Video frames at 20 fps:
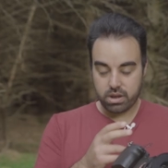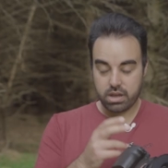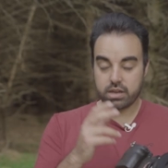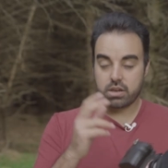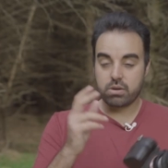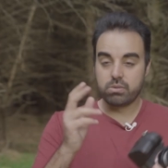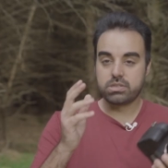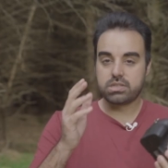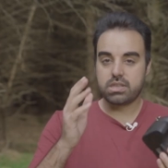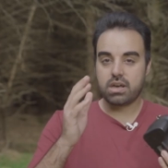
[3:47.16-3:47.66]
and
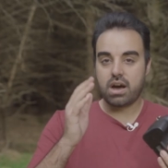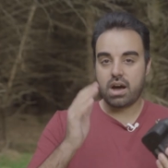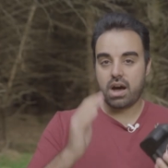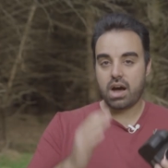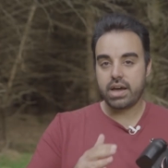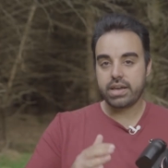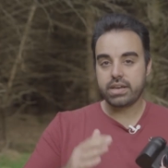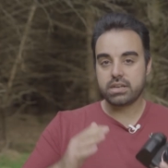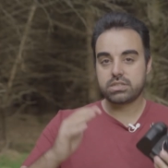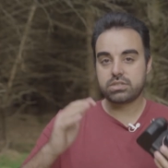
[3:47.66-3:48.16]
go into the
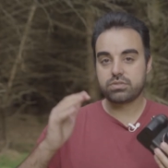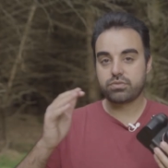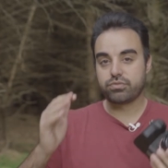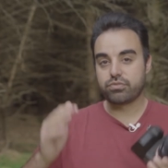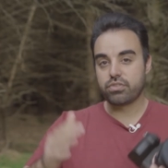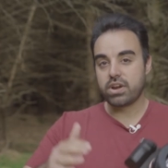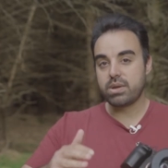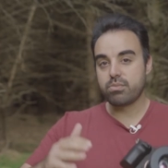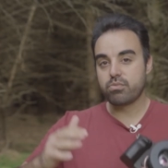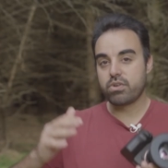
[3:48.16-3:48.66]
highest
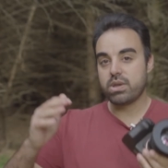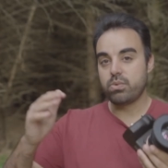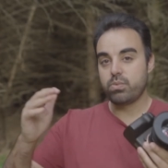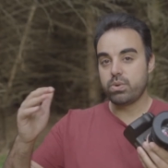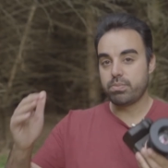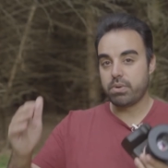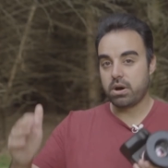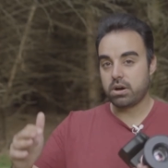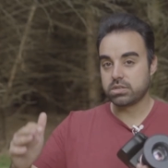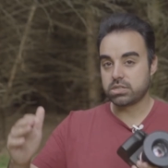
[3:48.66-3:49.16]
frame rate we
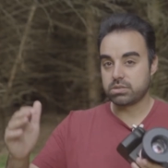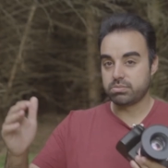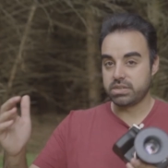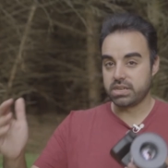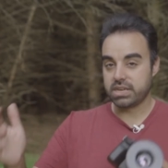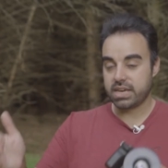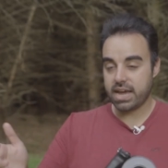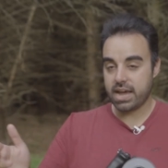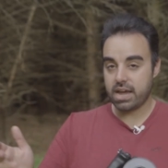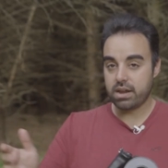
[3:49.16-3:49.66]
possibly
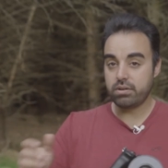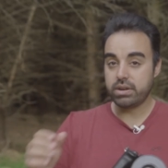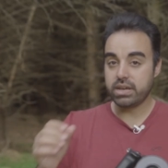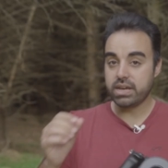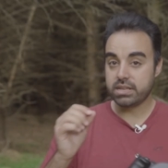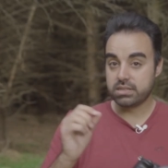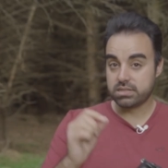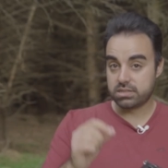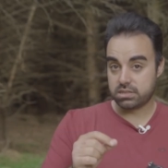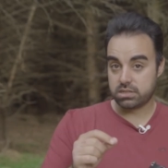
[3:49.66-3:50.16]
can
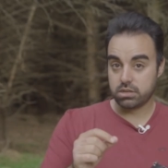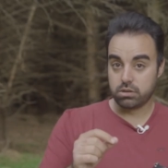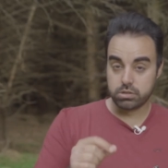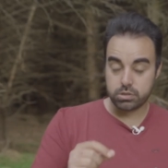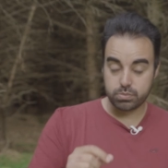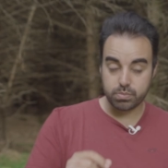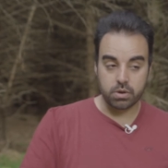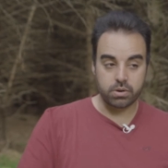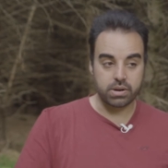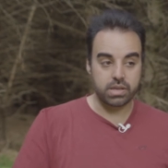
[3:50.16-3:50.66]
in stills
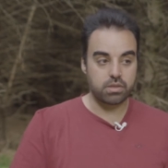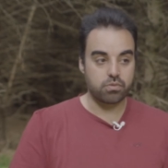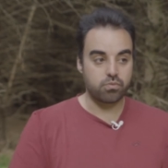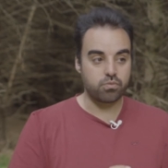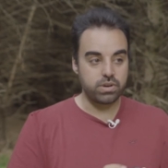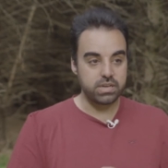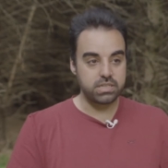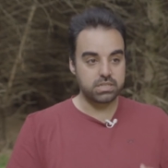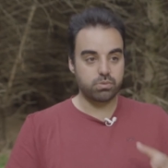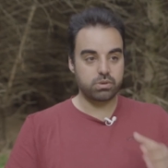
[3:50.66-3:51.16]
mode. And the
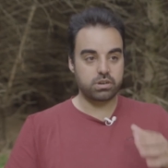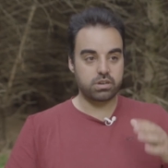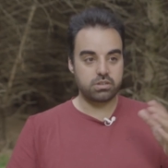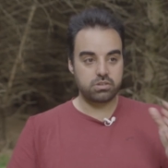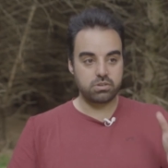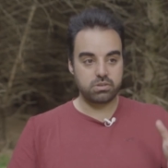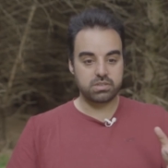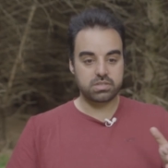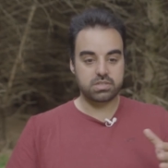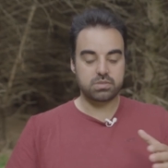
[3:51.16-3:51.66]
reason we're going to
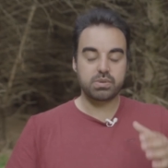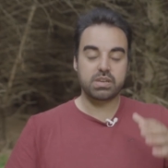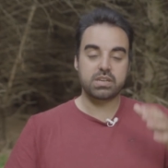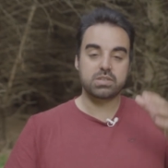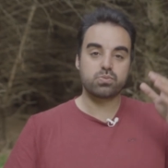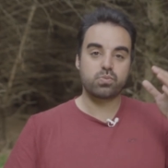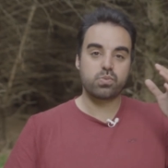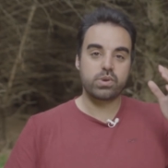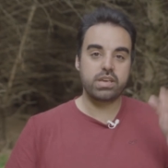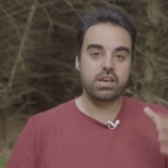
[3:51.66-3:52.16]
do this is because
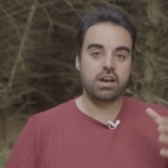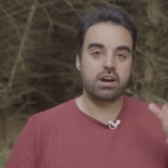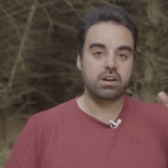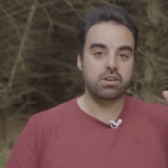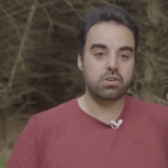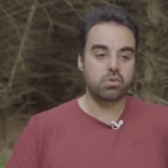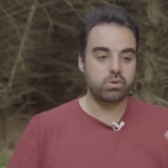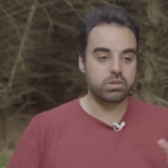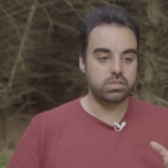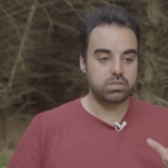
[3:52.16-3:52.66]
we are
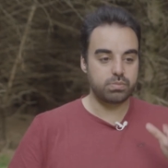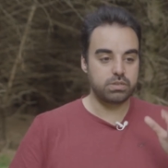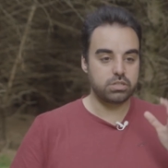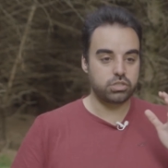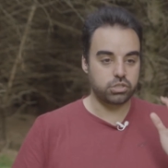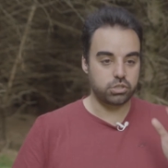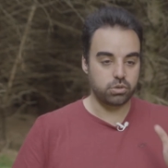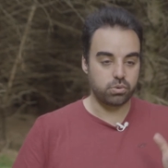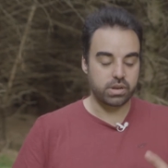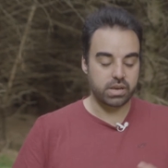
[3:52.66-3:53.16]
going to be
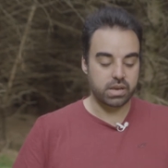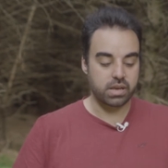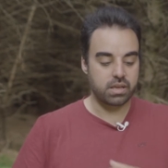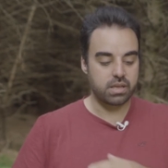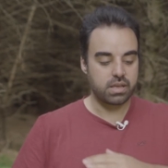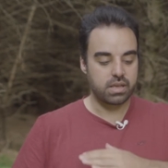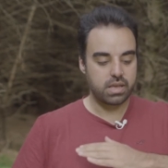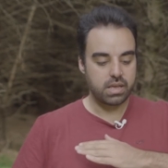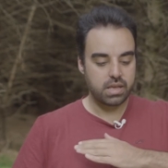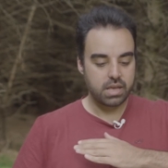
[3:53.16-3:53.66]
shooting
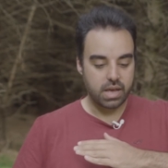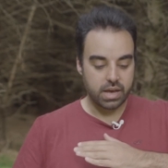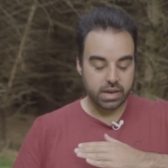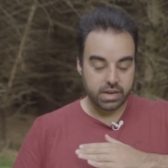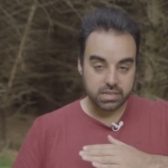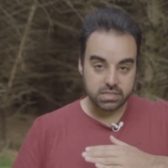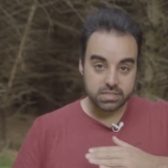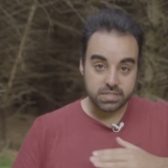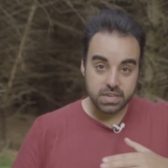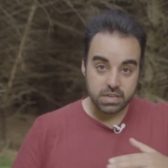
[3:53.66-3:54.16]
a
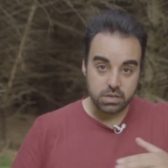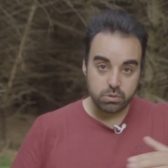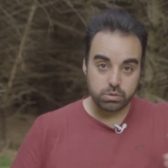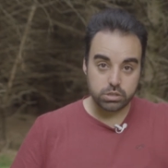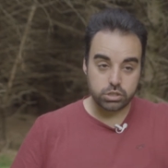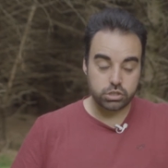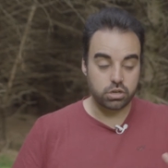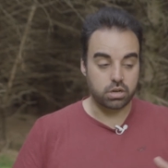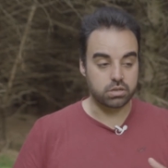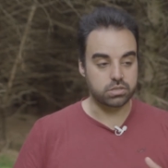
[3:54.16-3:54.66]
continuous
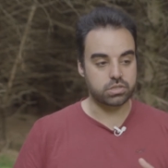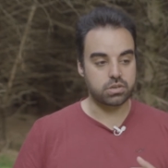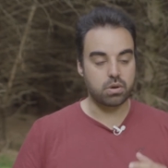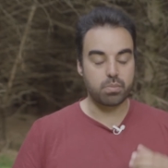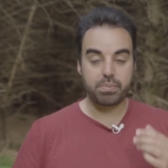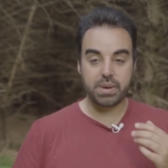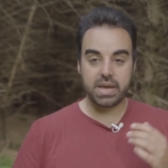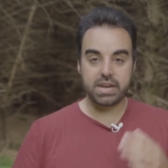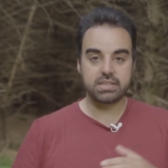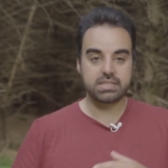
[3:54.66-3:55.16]
shot. So
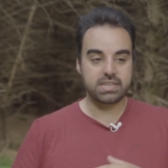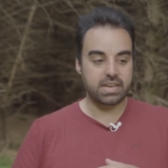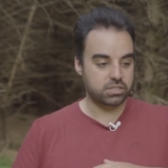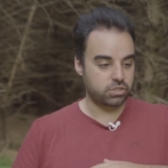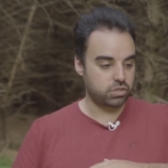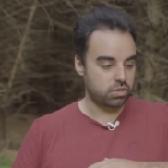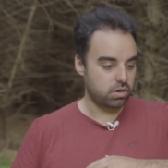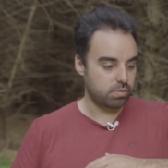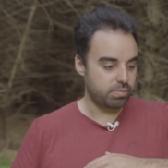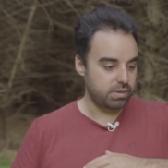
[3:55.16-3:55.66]
Ben is
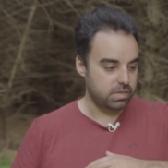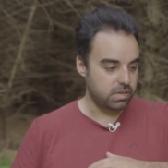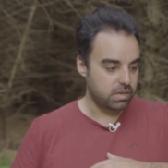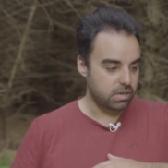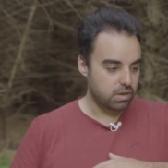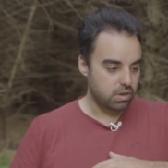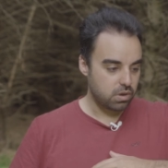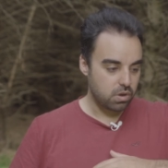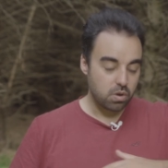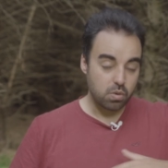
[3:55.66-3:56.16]
actually going to be
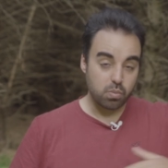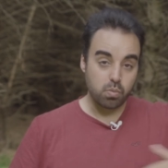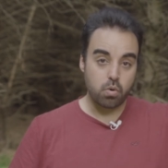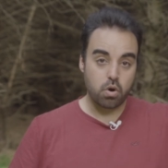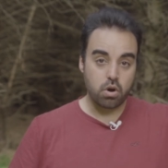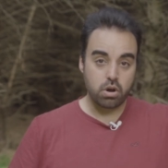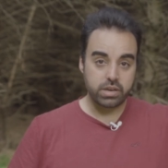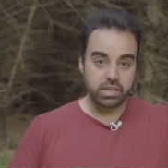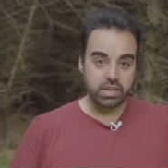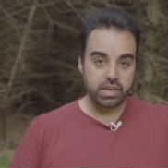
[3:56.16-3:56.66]

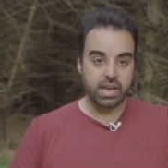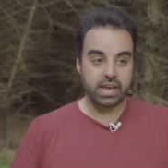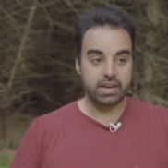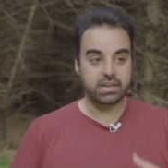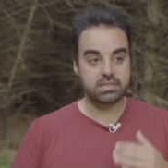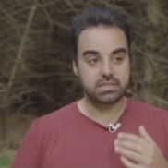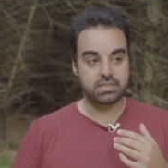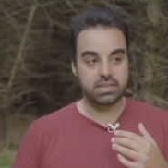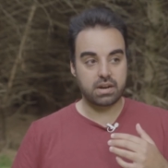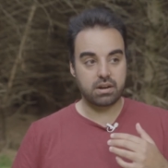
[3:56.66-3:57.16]
walking, and
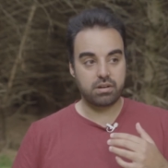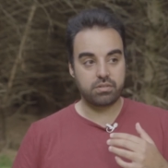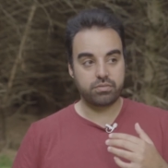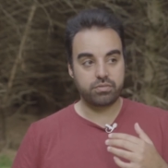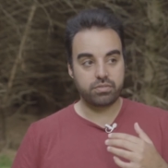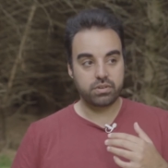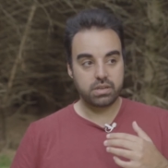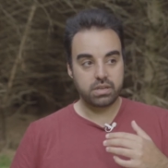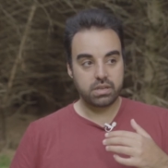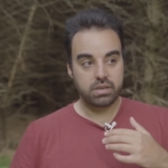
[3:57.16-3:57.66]
instead of
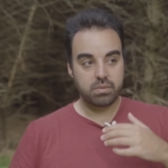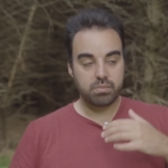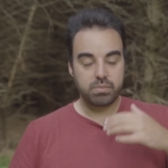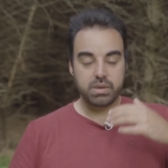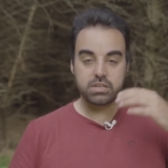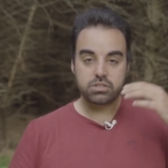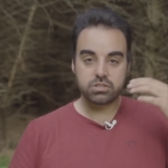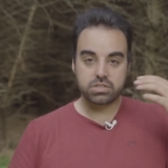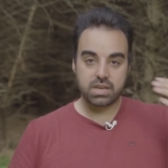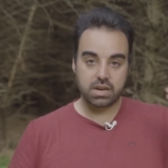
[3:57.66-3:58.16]
me
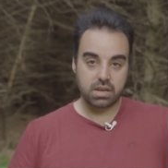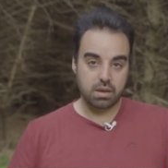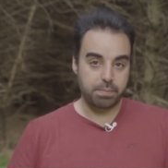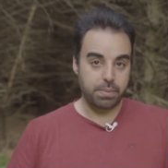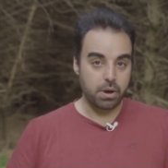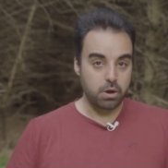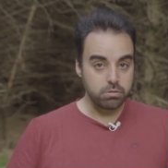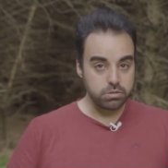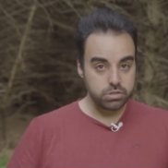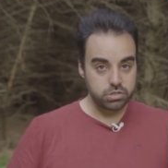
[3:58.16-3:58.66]
just getting a
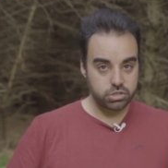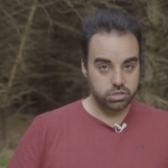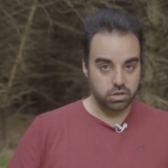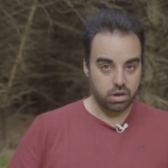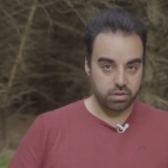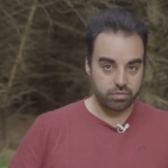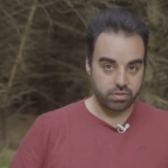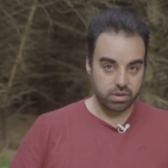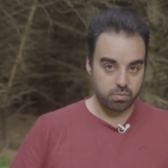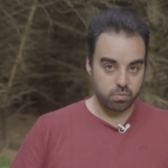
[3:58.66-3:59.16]
posed shot
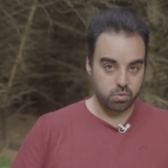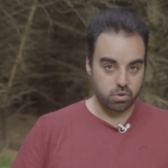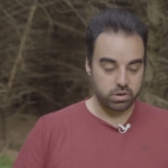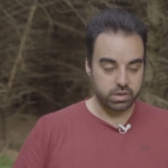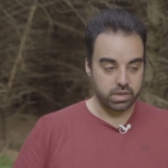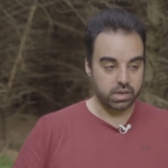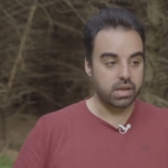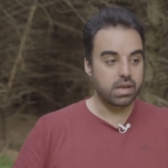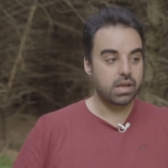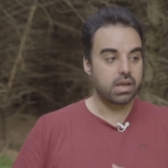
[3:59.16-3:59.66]
of him
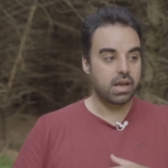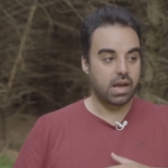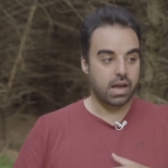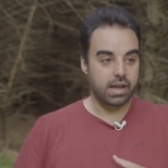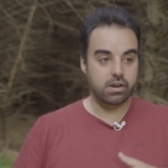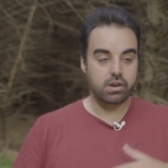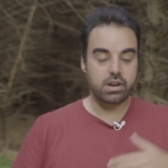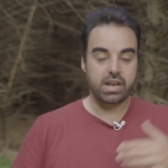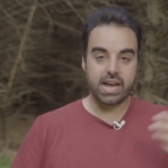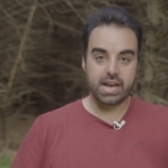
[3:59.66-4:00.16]
walking, I'm
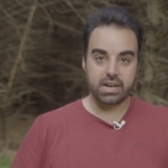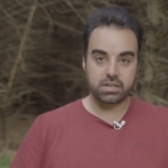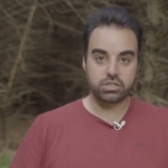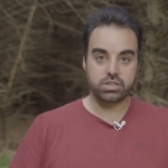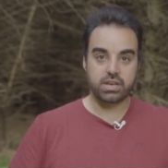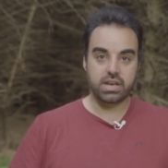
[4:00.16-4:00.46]
going to actually